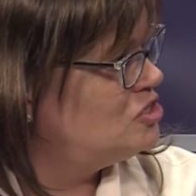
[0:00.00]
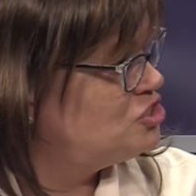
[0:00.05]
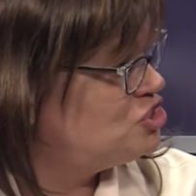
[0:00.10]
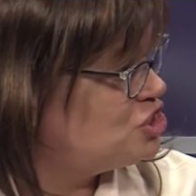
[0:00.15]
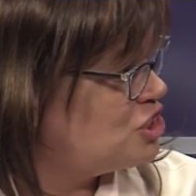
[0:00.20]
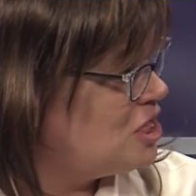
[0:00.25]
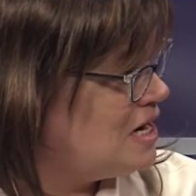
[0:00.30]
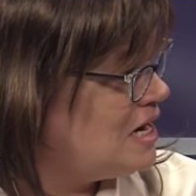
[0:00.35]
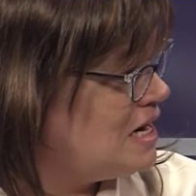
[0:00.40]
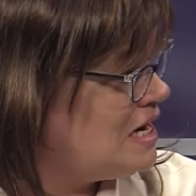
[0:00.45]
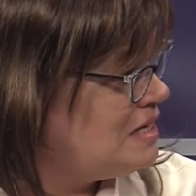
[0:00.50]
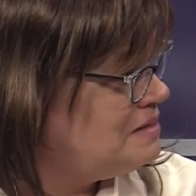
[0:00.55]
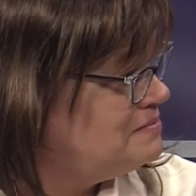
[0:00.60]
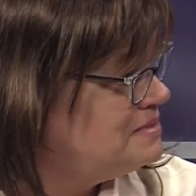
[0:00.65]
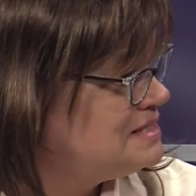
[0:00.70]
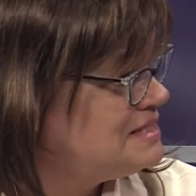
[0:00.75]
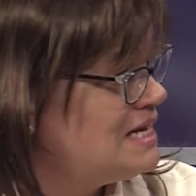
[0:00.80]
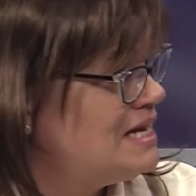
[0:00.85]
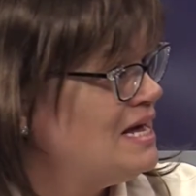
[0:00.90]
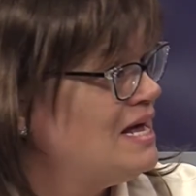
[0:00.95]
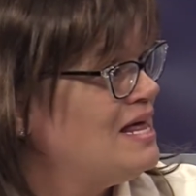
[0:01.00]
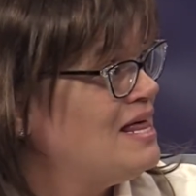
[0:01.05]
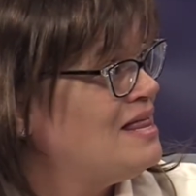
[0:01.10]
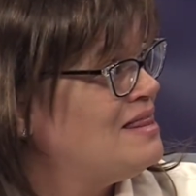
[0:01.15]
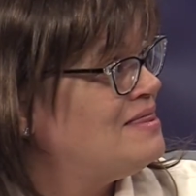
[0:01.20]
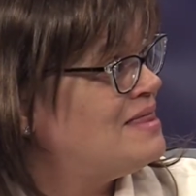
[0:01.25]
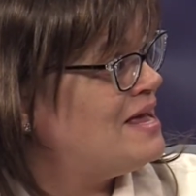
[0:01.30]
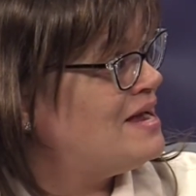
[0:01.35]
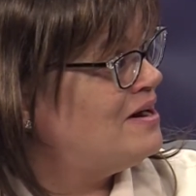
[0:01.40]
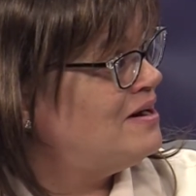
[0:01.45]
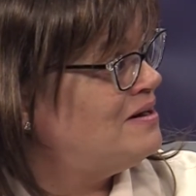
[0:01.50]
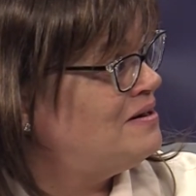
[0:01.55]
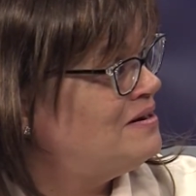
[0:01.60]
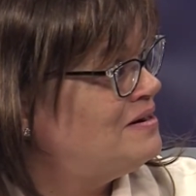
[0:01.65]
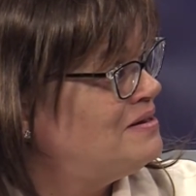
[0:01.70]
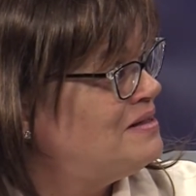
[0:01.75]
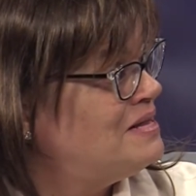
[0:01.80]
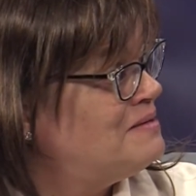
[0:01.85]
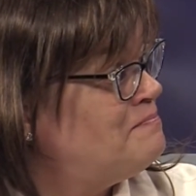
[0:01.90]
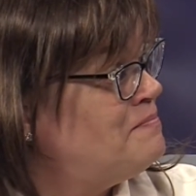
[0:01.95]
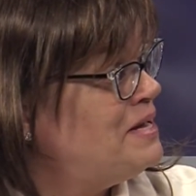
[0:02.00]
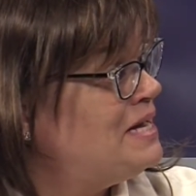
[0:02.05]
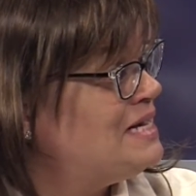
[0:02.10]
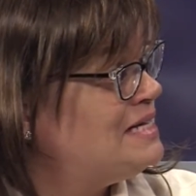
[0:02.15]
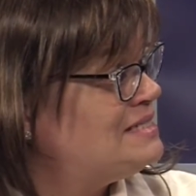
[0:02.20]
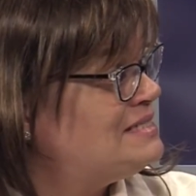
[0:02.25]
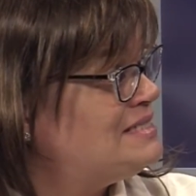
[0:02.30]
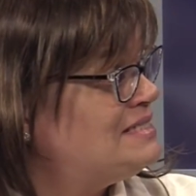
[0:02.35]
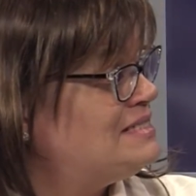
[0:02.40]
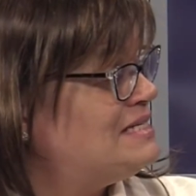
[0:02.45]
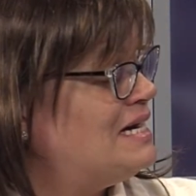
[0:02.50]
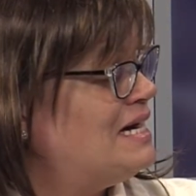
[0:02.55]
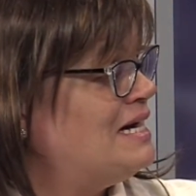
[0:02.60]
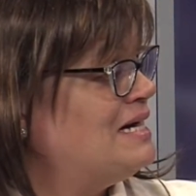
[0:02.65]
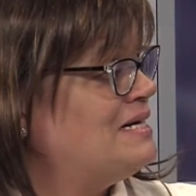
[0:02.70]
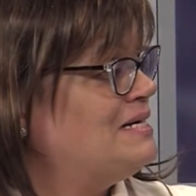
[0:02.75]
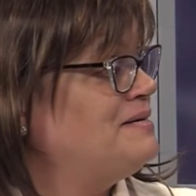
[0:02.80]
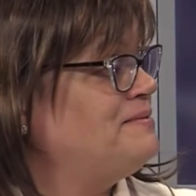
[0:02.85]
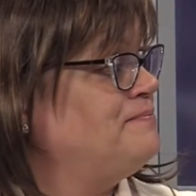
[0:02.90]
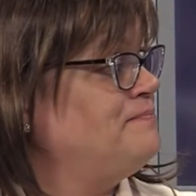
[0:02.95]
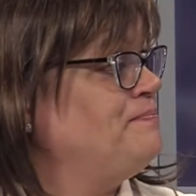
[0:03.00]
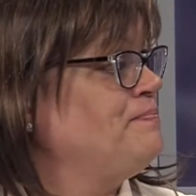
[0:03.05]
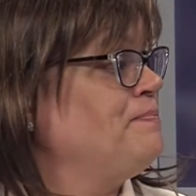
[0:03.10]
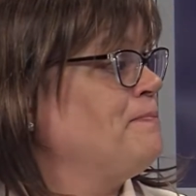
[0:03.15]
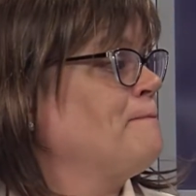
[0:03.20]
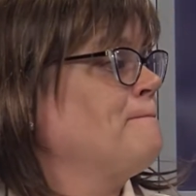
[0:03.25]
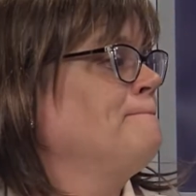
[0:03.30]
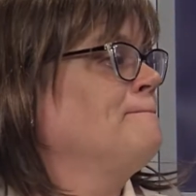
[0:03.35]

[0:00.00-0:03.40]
jobs. The biggest thing